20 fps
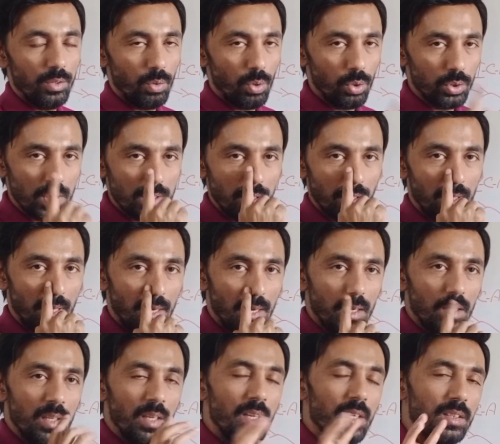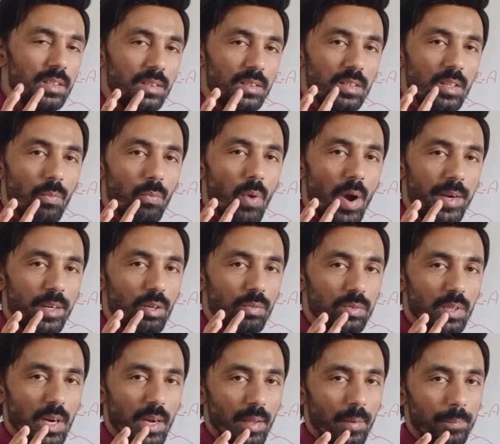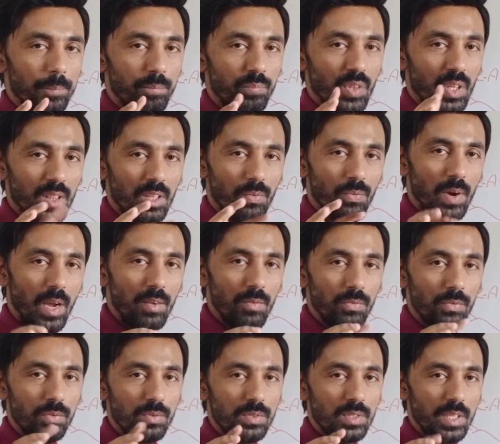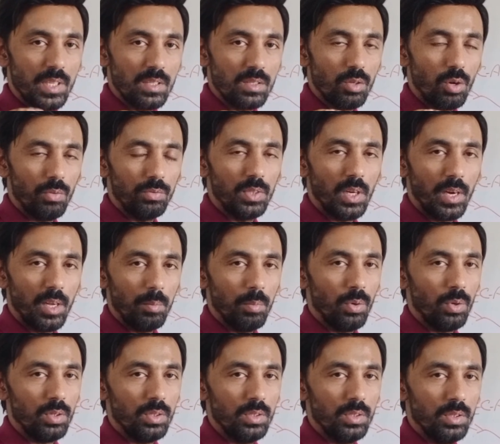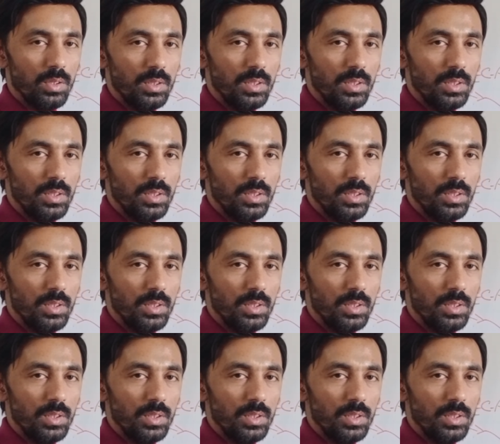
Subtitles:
You know the sclera, the white of the eye, the 5/6 of the eyeball,